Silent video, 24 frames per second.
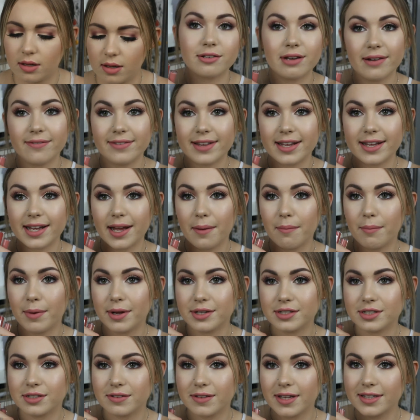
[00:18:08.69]
So I have like a
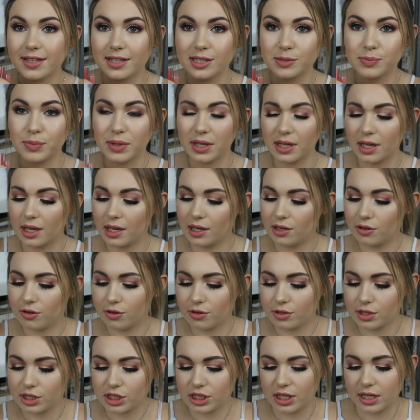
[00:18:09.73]
bunch of like these pinky
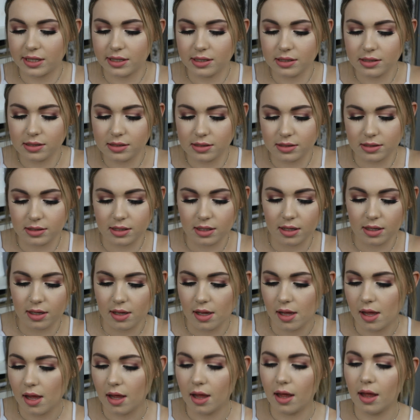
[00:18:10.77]
nude shades.
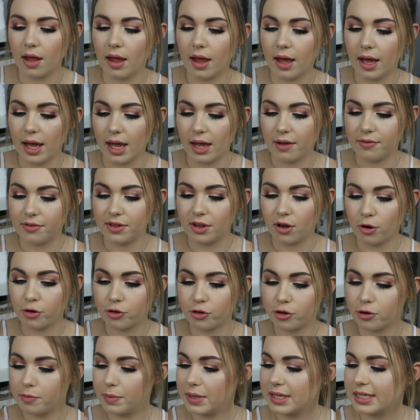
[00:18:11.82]
I have the
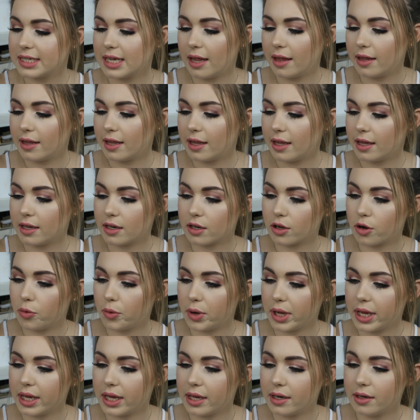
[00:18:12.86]
Ultra Metallic in
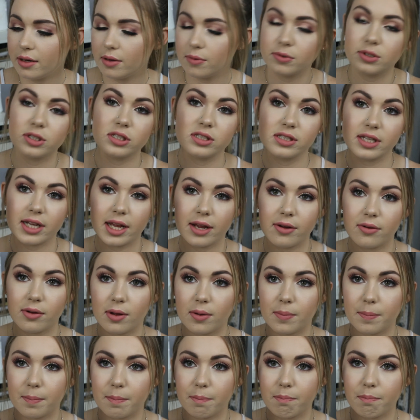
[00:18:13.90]
Queen, which is like
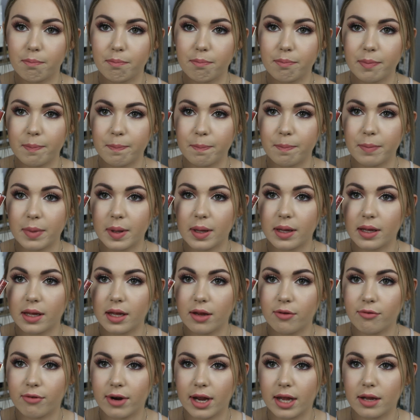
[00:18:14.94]
a
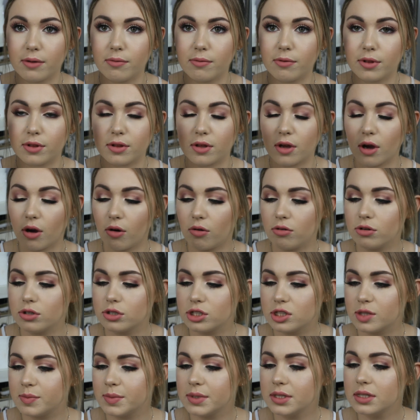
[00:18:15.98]
pinky red with gold
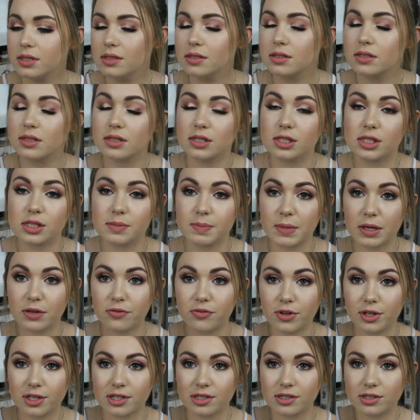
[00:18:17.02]
shimmers. This is my
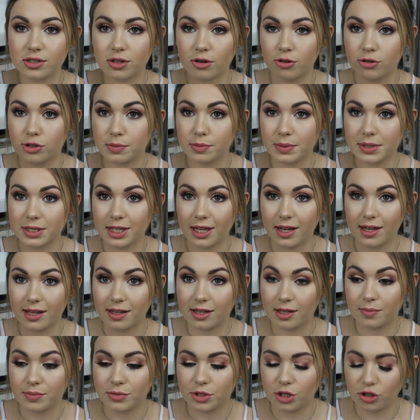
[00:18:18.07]
first Ultra Metallic
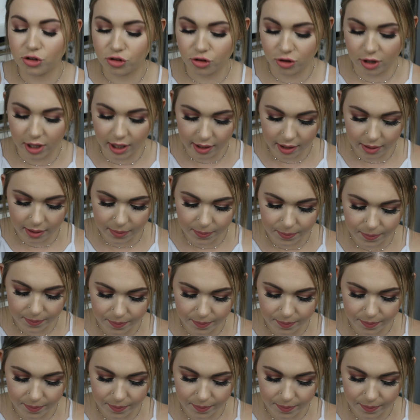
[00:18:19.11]
lip to try.